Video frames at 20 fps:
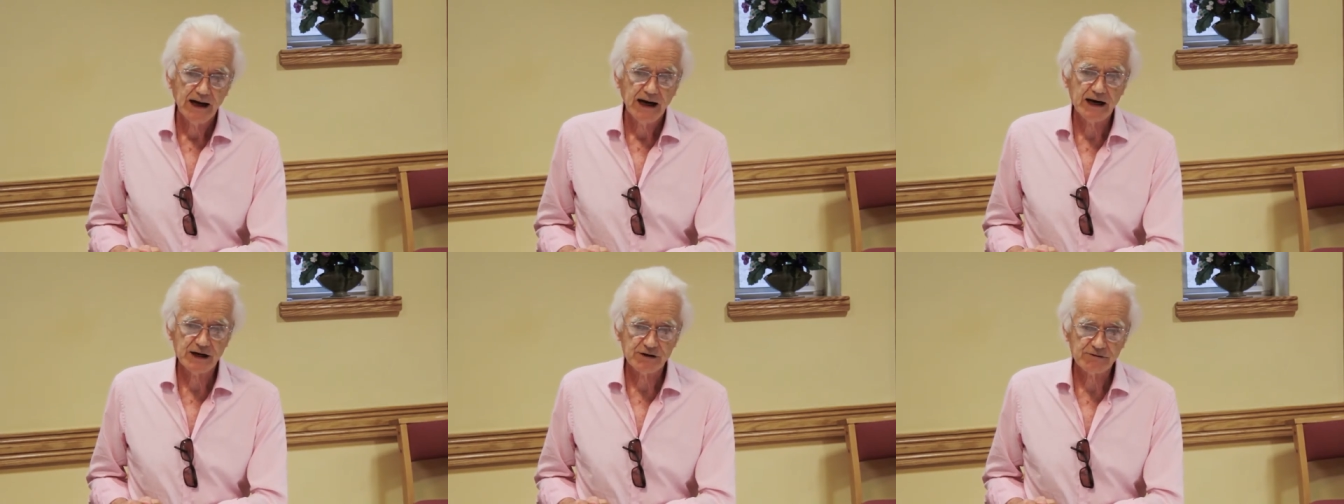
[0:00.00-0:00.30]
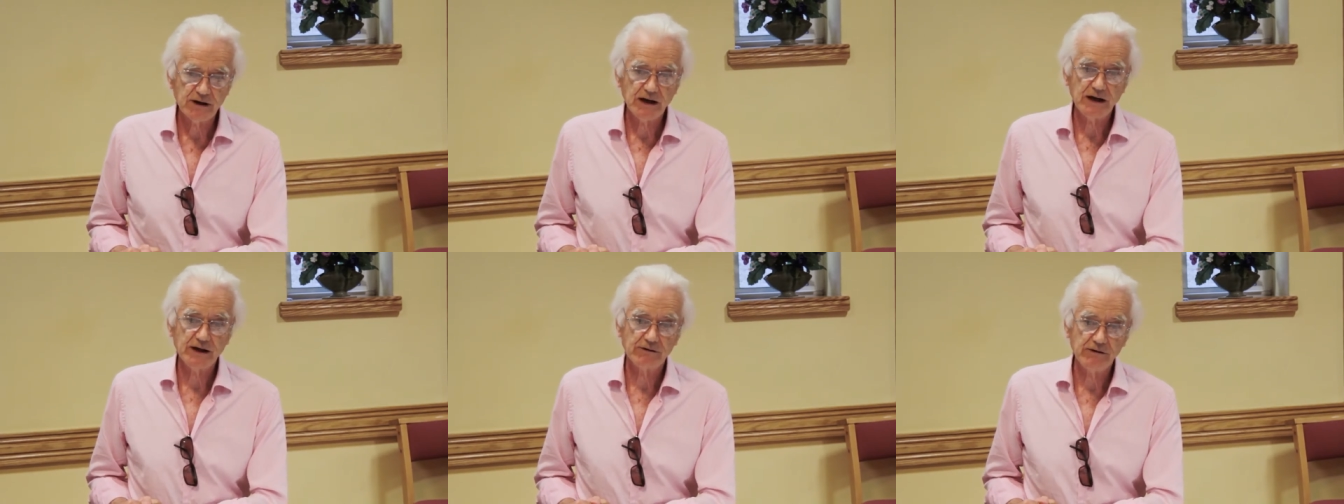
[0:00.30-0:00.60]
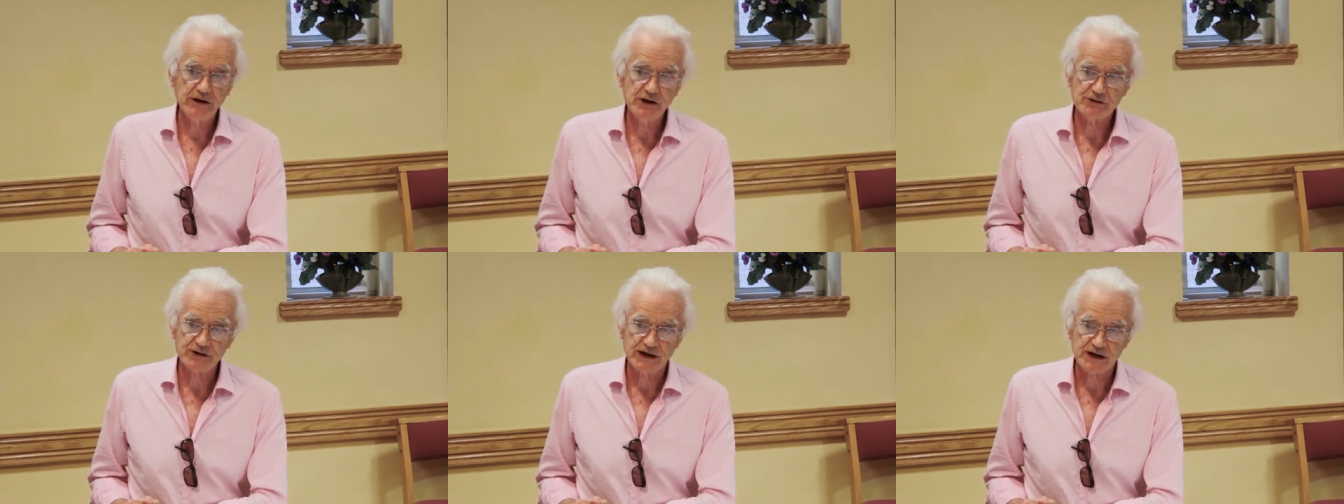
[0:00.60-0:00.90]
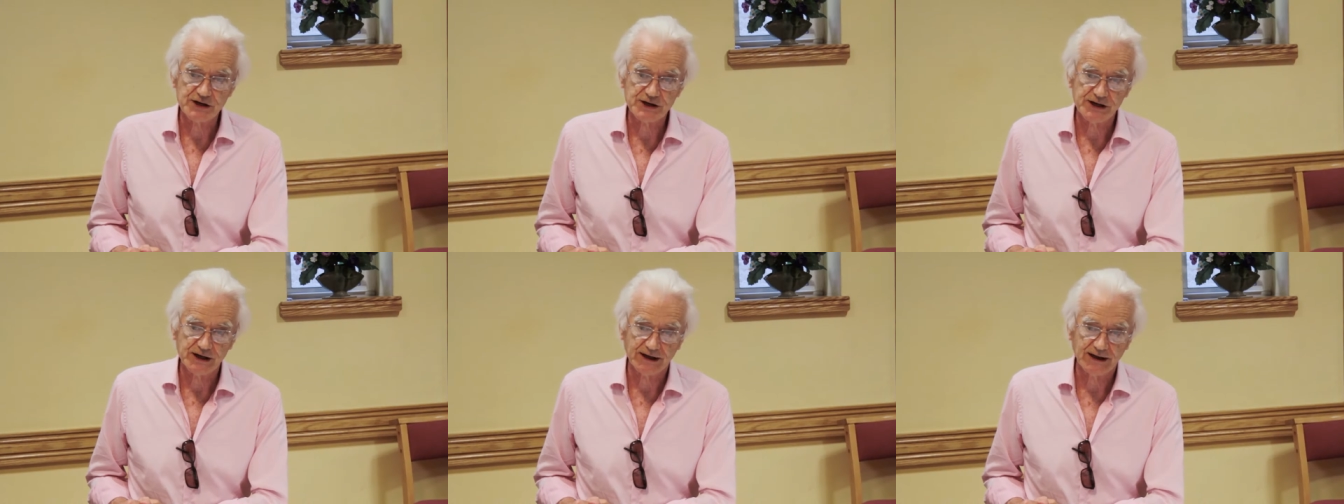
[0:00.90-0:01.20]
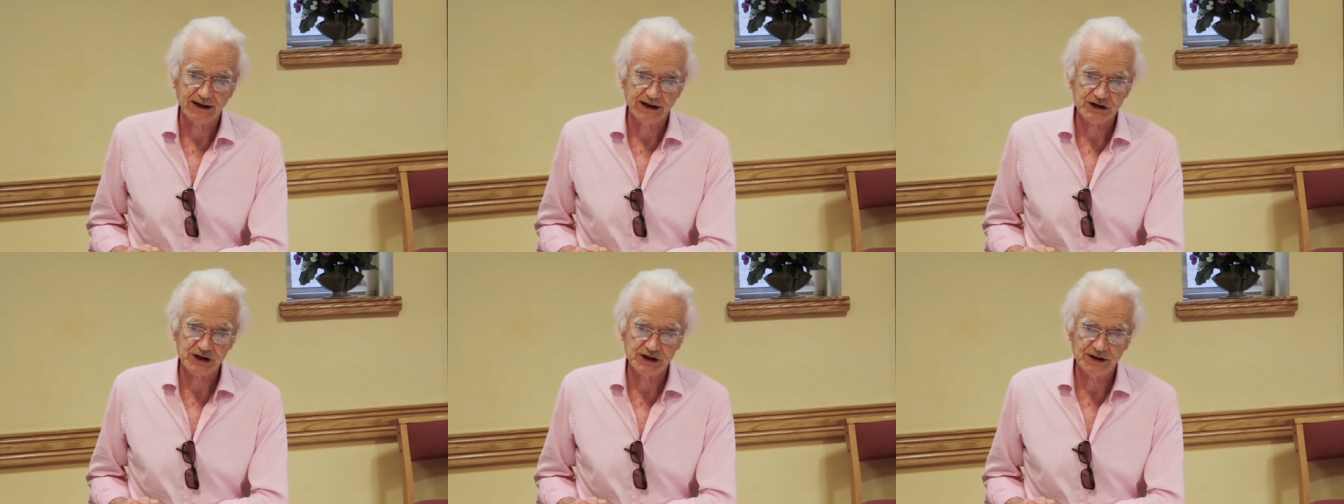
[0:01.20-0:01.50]
And it's rather
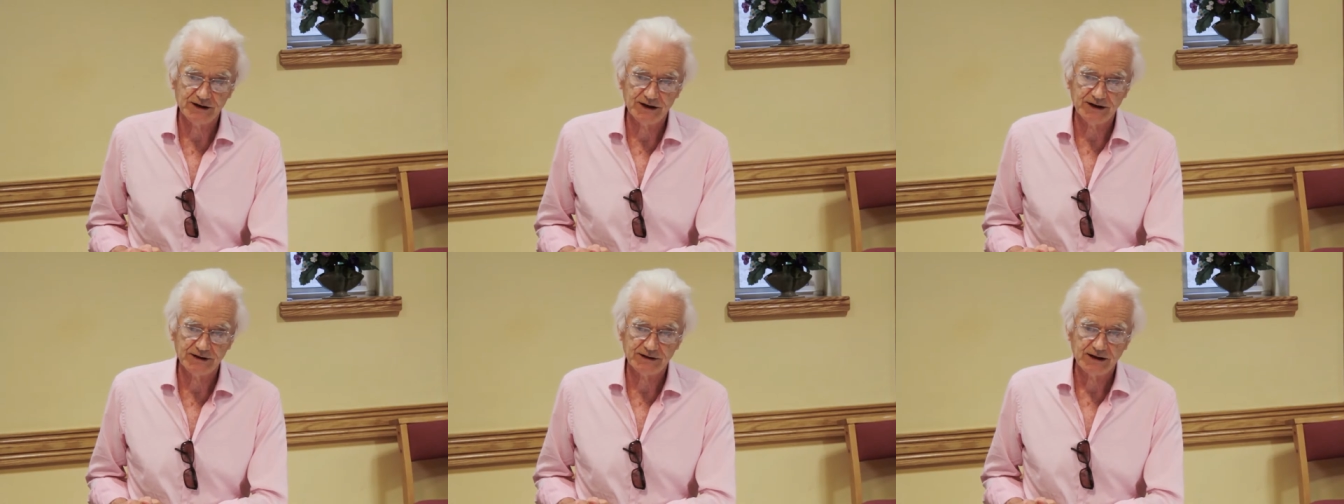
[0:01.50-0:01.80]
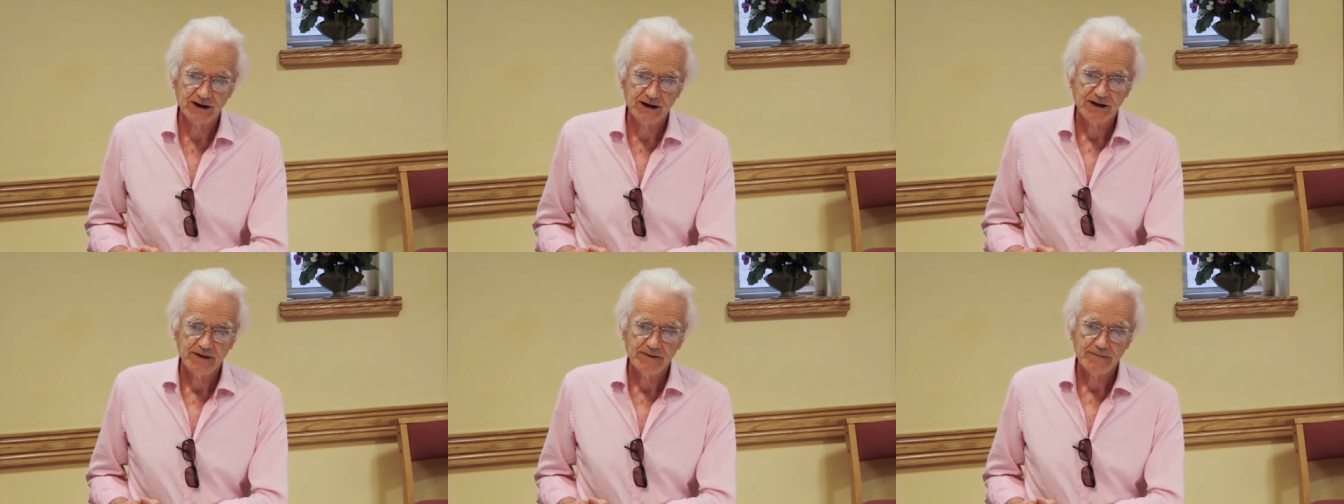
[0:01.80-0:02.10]
interesting, actually, that